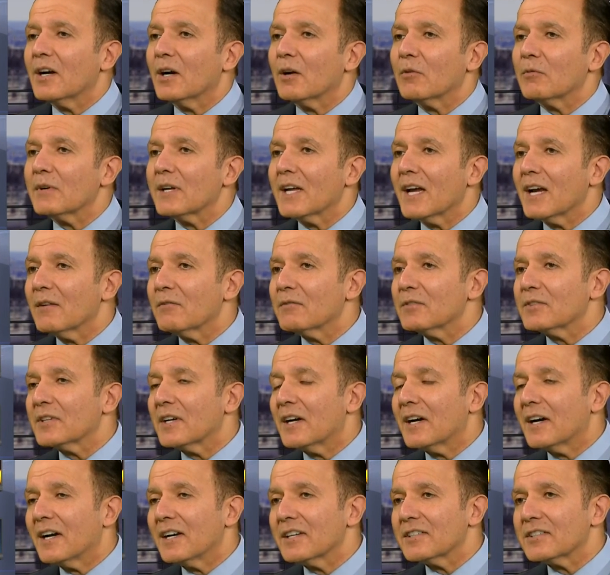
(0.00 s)
We
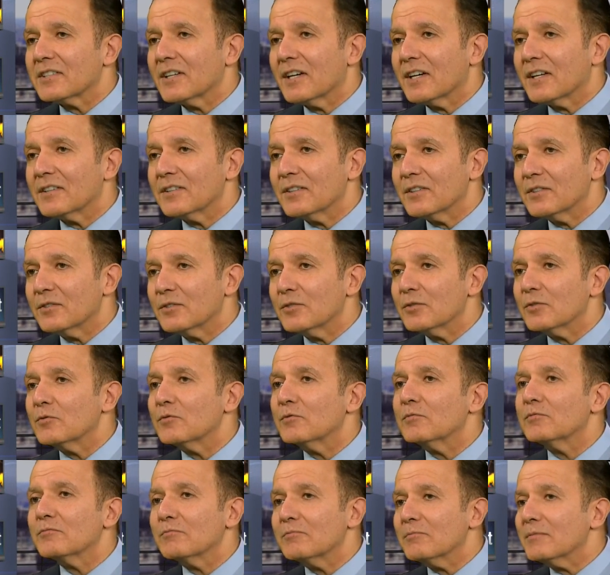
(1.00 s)
advertise on the
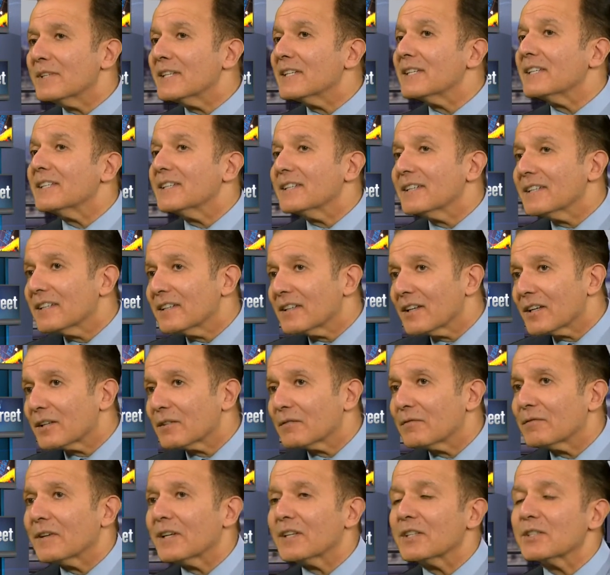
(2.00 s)
new media like
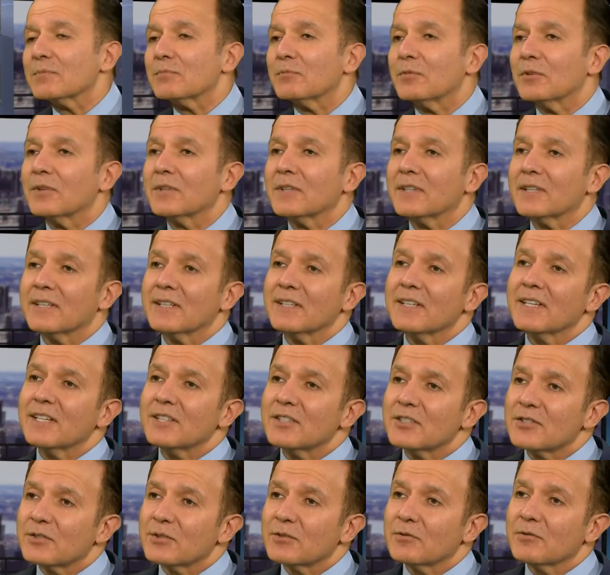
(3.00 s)
Facebook and
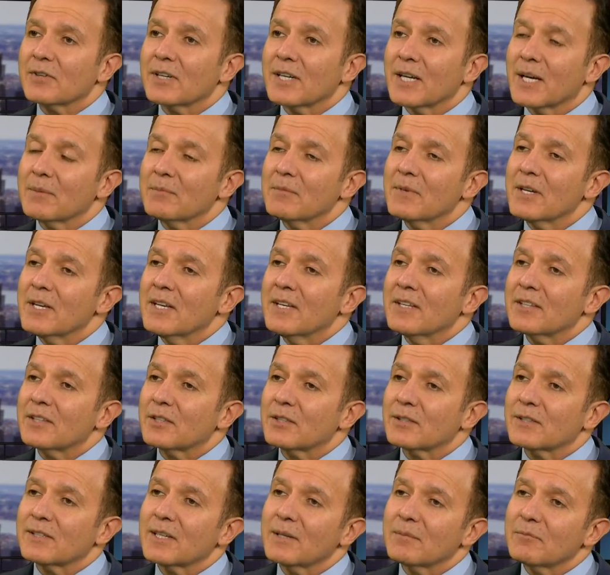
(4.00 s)
Instagram
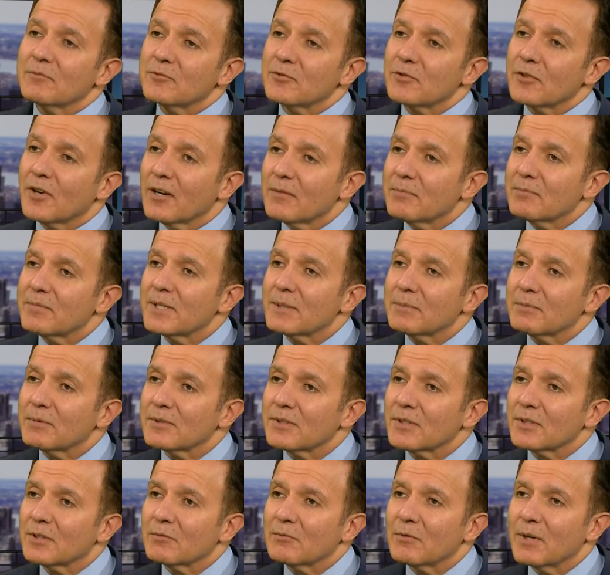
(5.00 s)
to drive people
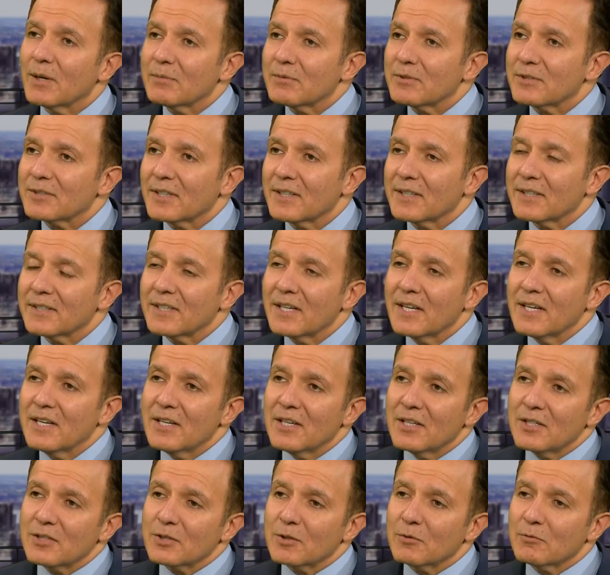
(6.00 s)
to the website.
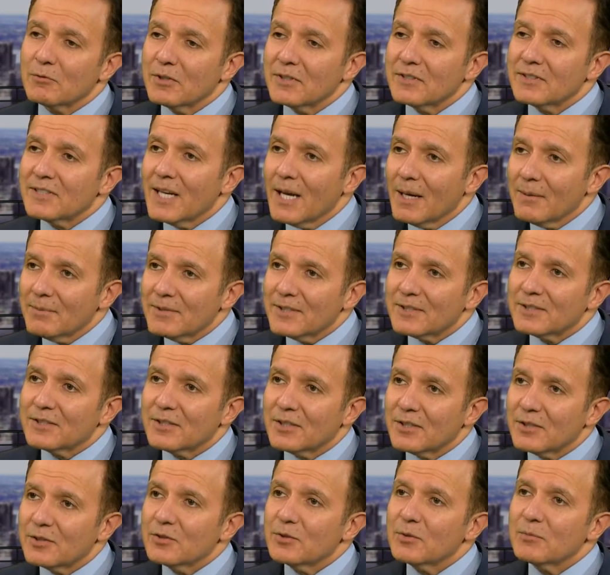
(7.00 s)
So we're adapting to
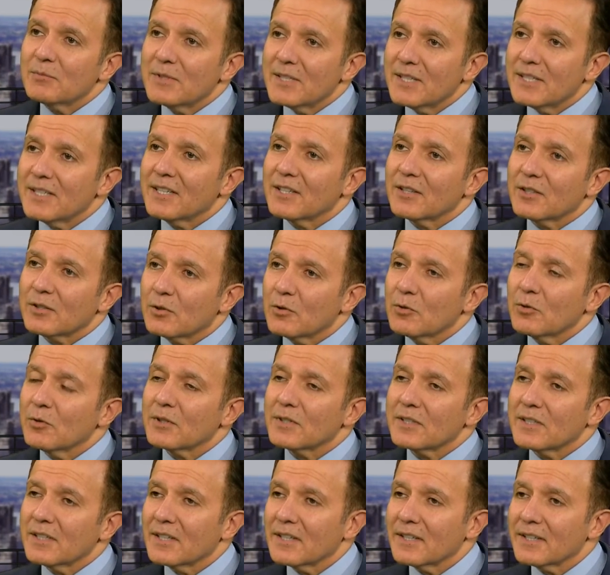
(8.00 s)
the new media and the
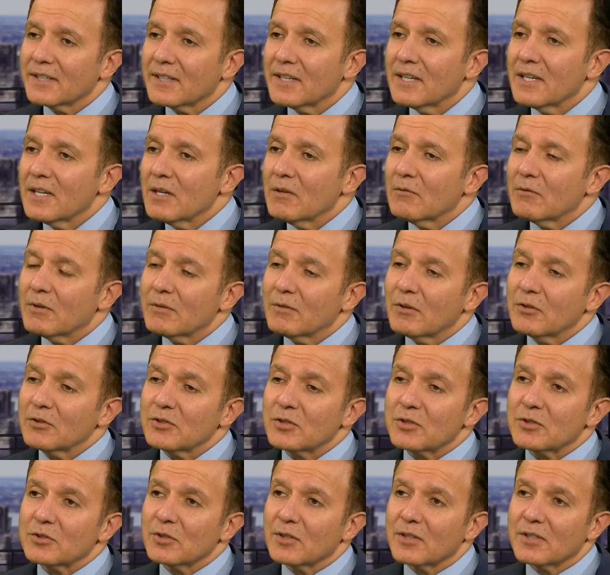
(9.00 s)
cord cutting. We've
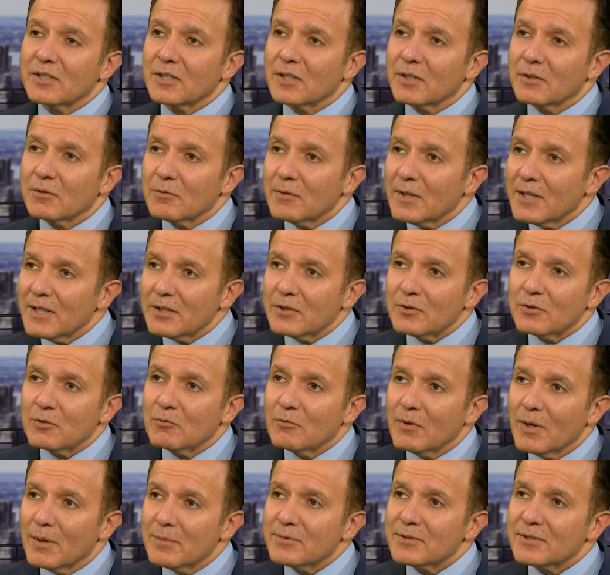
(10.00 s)
also started a great new
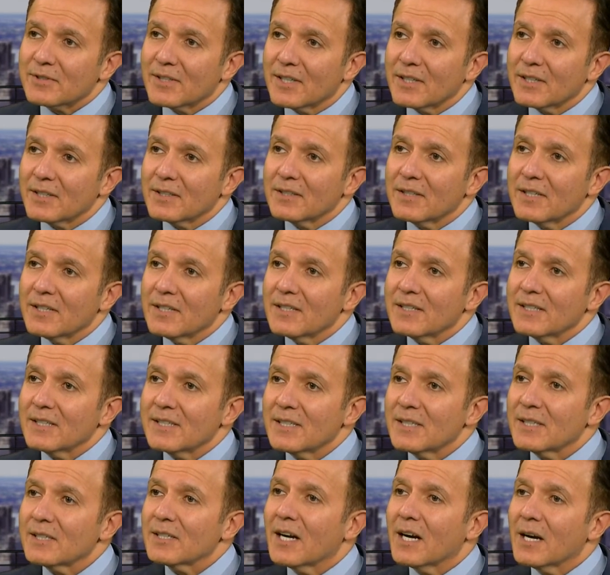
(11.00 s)
website,
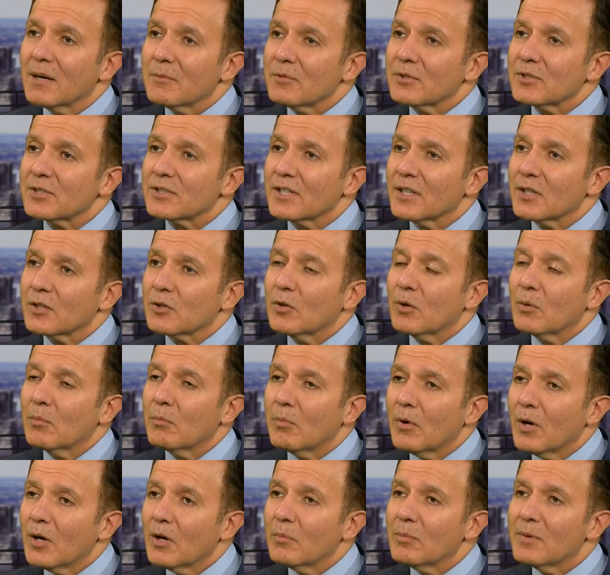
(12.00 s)
e-commerce site called
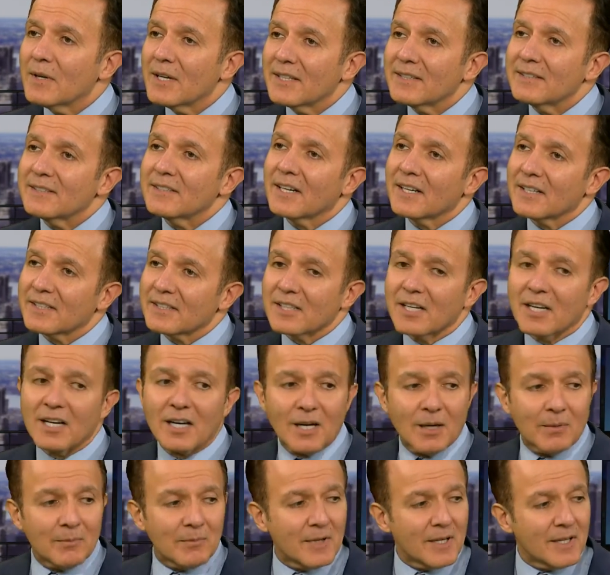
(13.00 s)

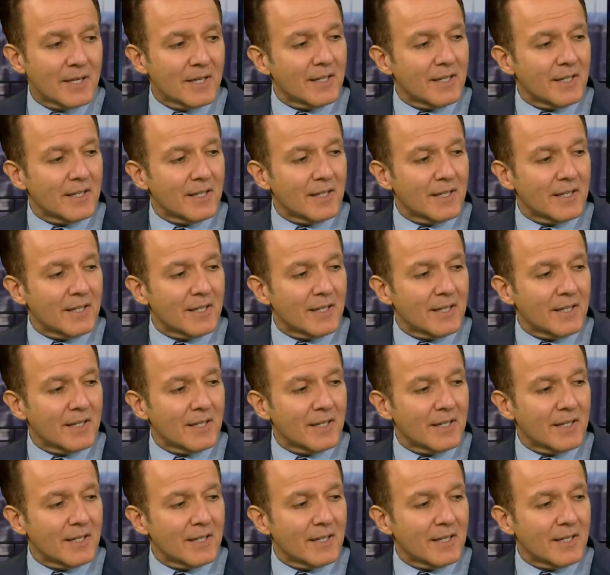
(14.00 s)
bulbhead.com.